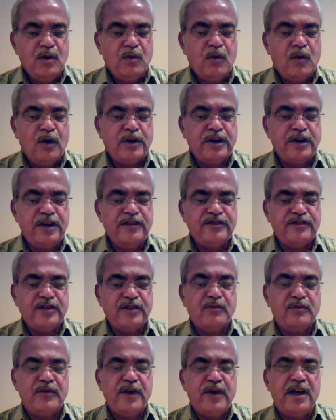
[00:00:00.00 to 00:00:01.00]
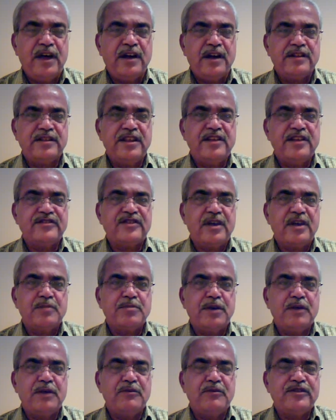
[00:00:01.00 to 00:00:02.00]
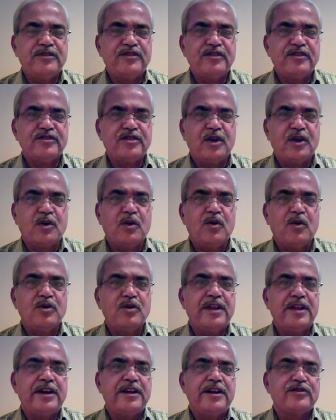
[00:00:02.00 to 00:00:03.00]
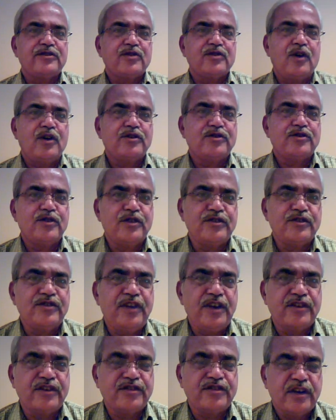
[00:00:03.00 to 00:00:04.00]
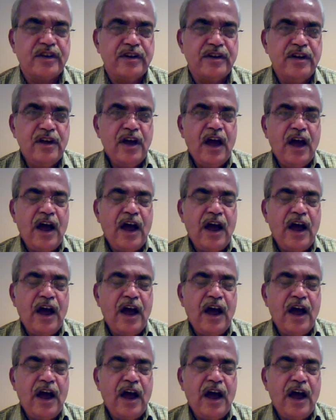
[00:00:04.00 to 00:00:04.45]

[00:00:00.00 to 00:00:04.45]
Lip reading: what is which is the court that has got jurisdiction,